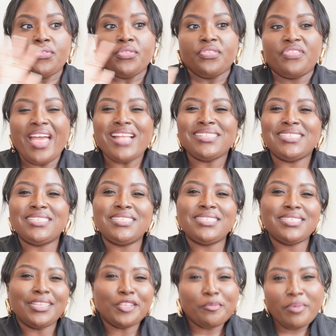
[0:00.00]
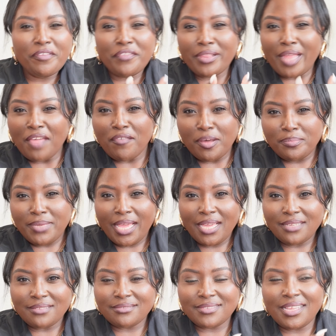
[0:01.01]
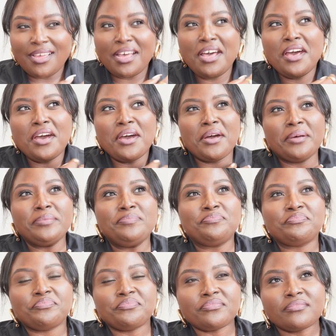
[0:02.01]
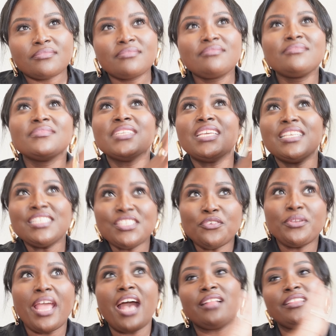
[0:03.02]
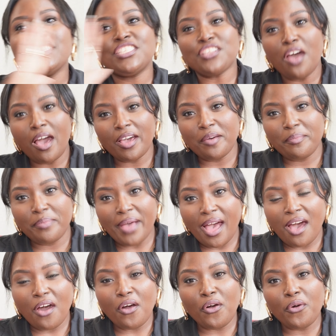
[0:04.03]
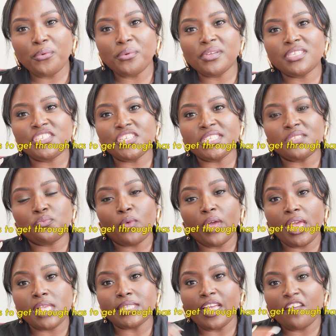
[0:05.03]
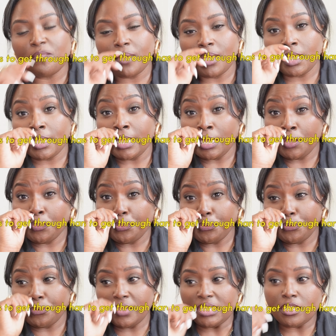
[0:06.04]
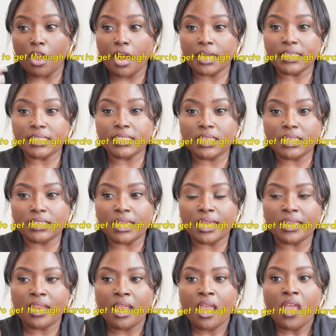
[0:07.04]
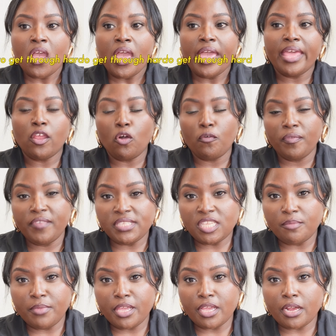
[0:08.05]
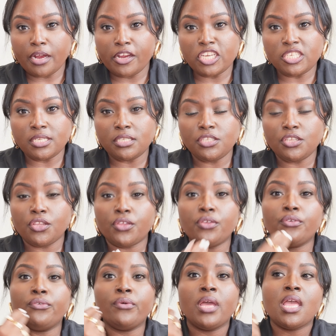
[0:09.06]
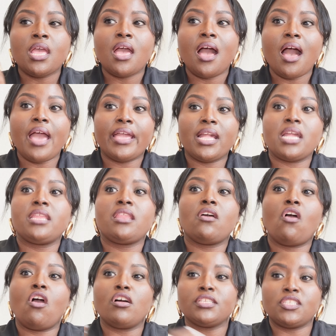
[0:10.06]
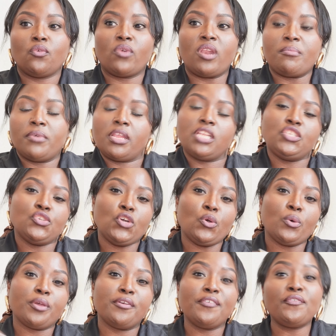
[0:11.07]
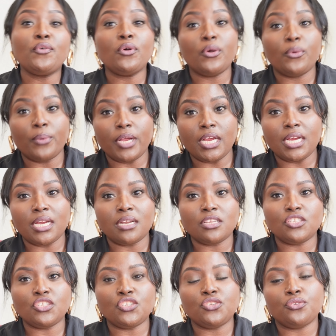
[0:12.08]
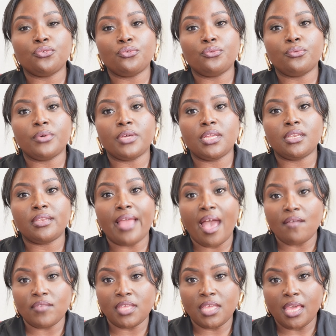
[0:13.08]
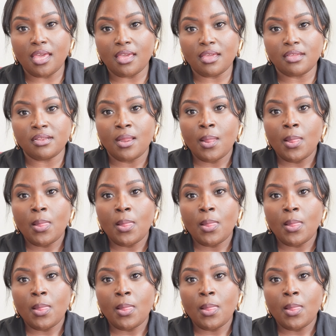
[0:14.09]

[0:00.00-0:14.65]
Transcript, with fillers: that's a little bit of the life update um so now let's talk about just ways i've been getting through this hard season and hopefully this can be encouraging to you and also what i'm going to do going forward to navigate